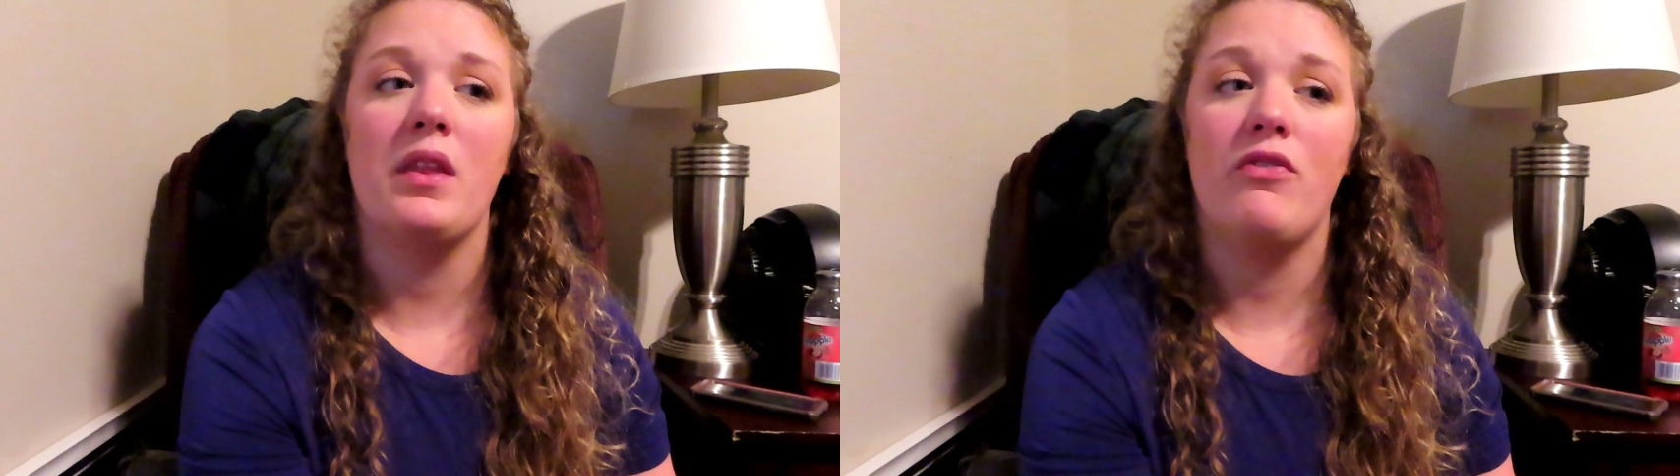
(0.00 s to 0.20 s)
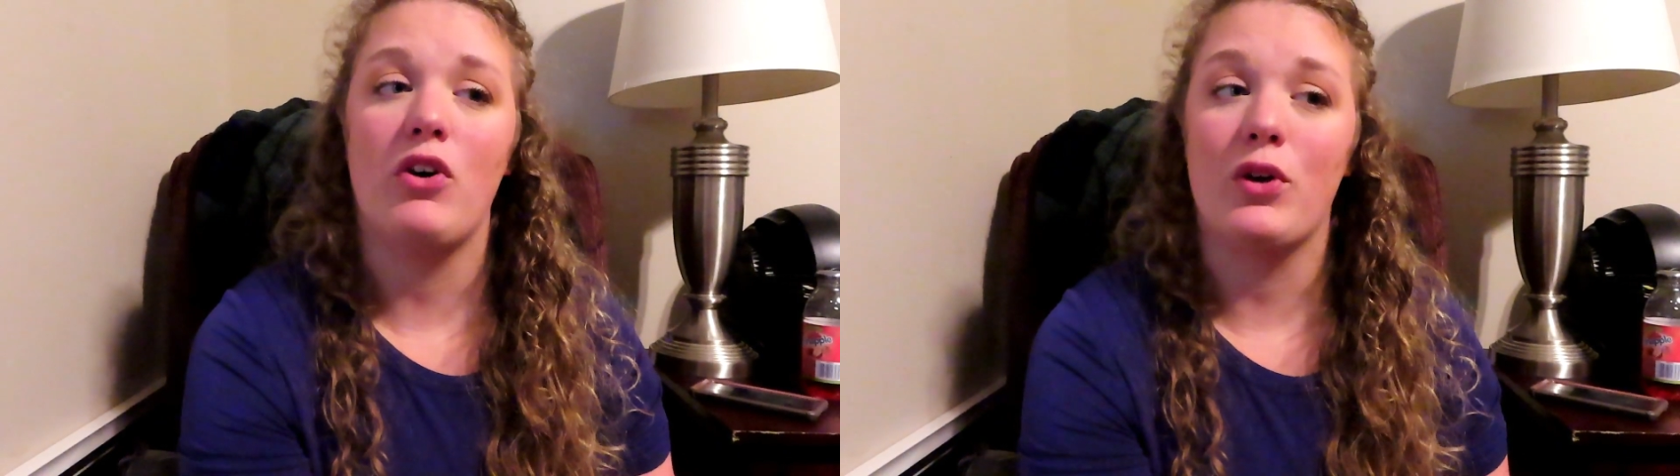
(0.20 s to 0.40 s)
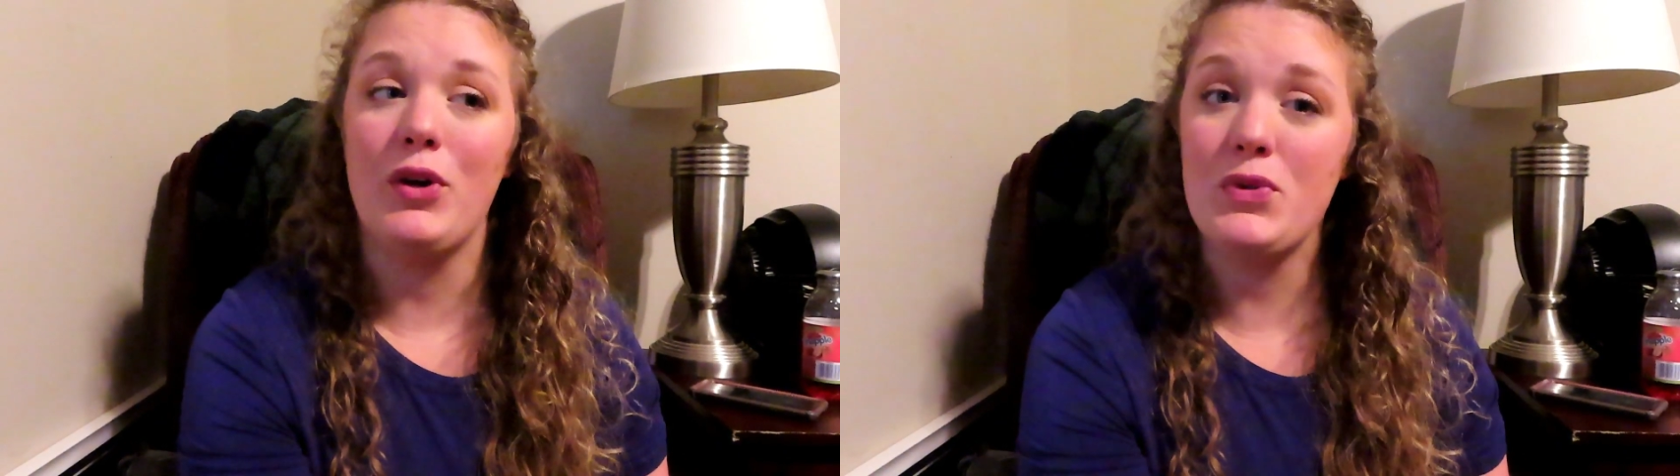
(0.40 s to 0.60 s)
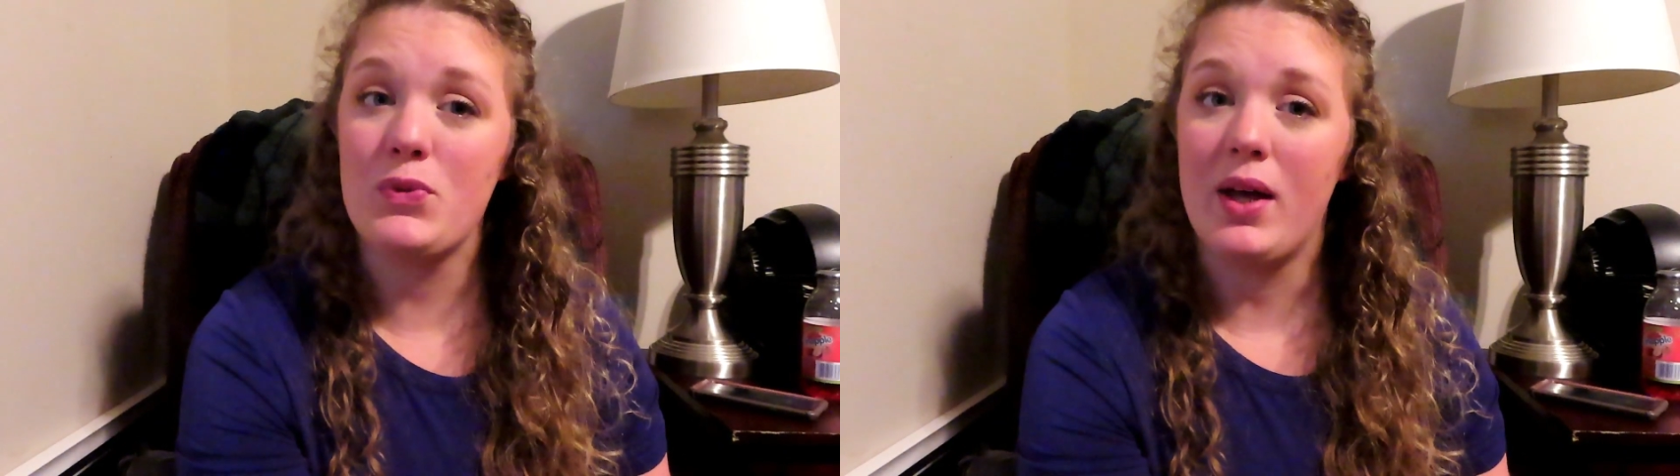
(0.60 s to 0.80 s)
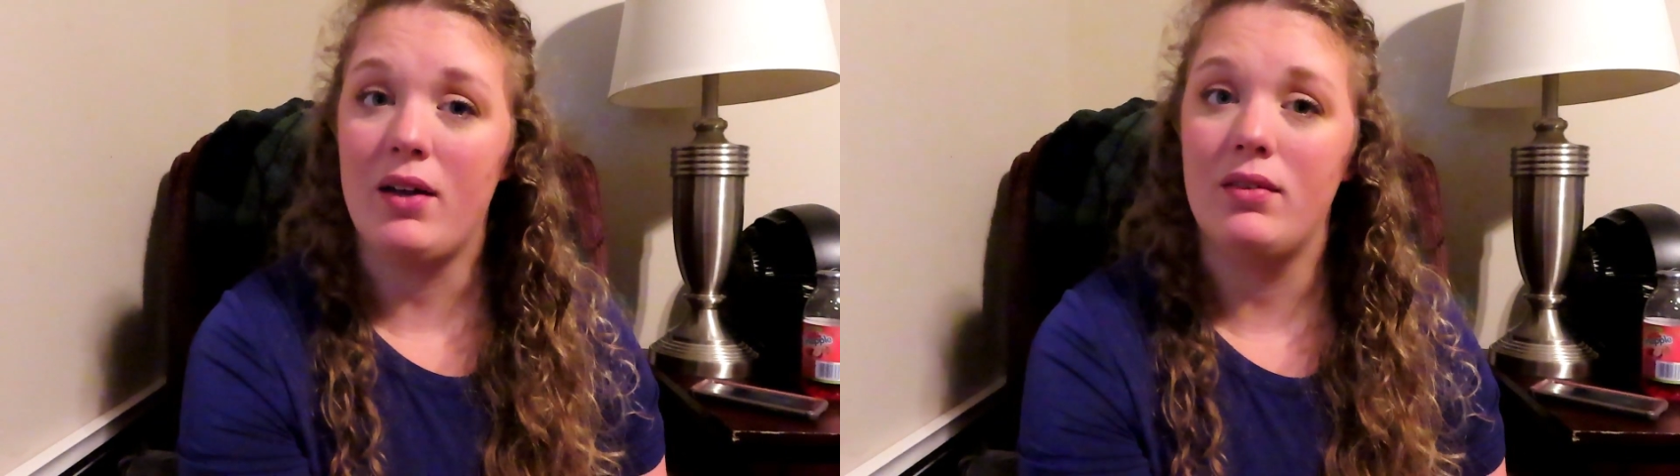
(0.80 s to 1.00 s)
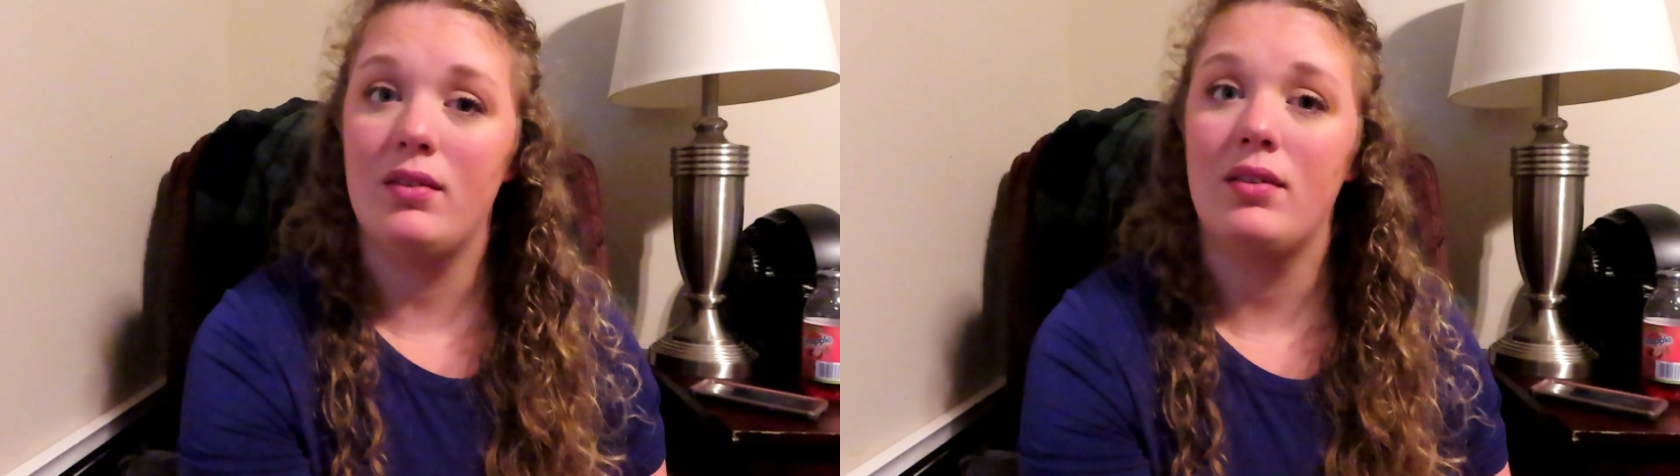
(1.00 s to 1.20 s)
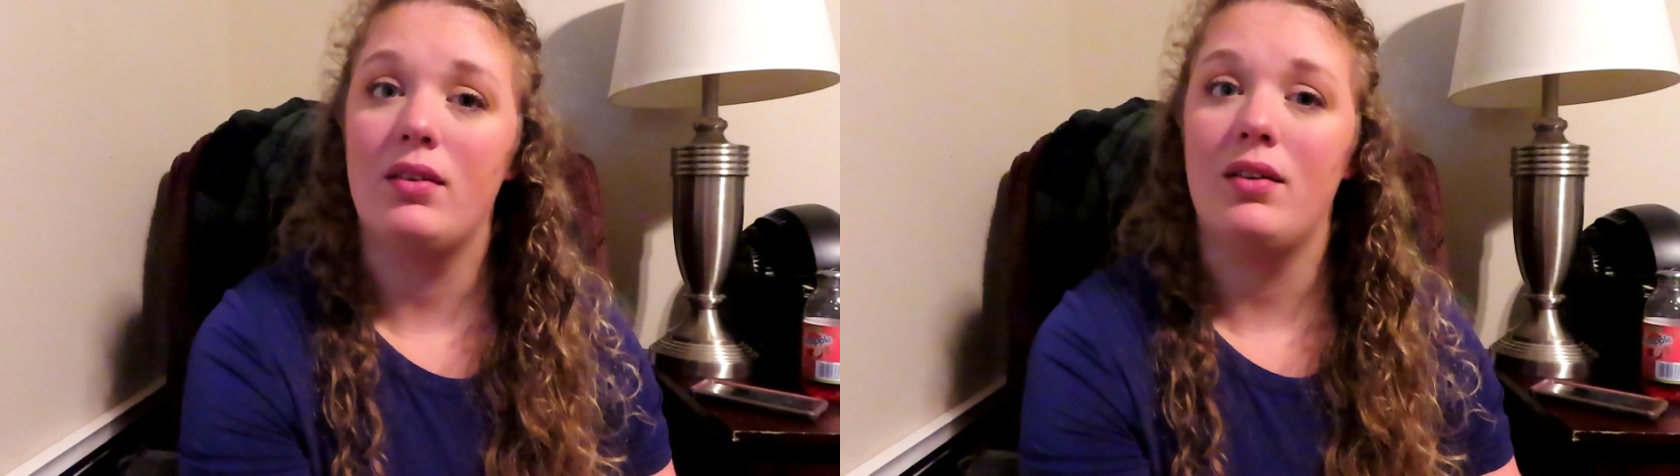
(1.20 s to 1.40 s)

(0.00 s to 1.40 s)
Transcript: if all goes well,